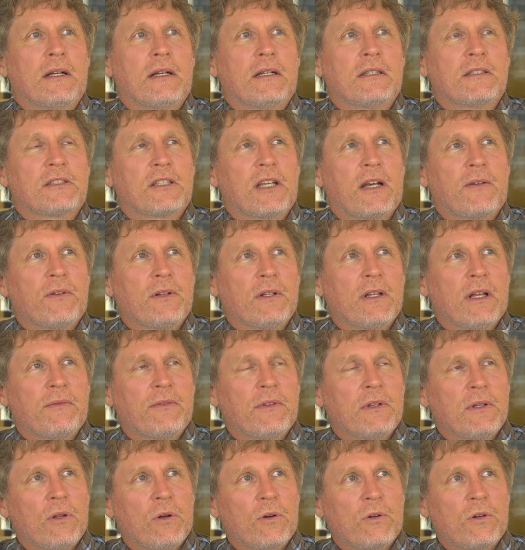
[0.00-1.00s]
Several
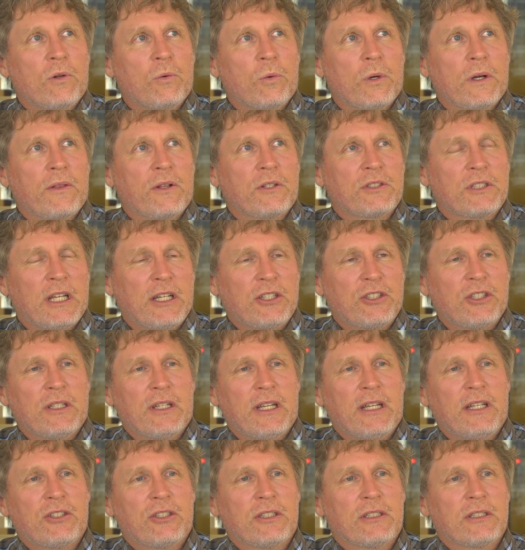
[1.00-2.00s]
of the local
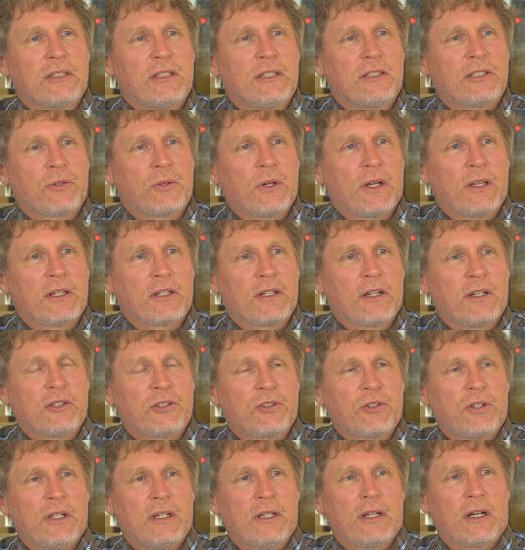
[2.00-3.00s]
weatherization agencies around the
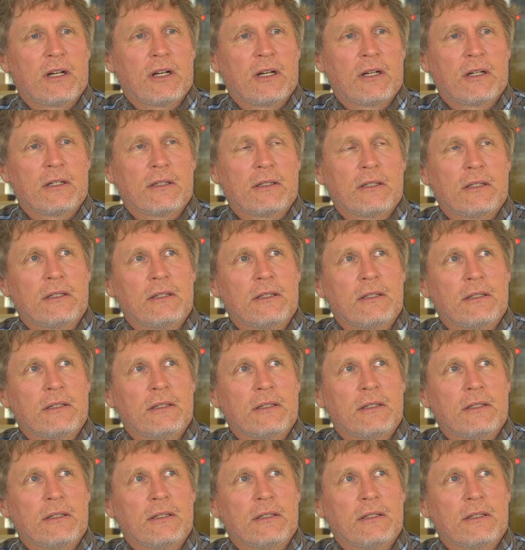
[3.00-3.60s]
country are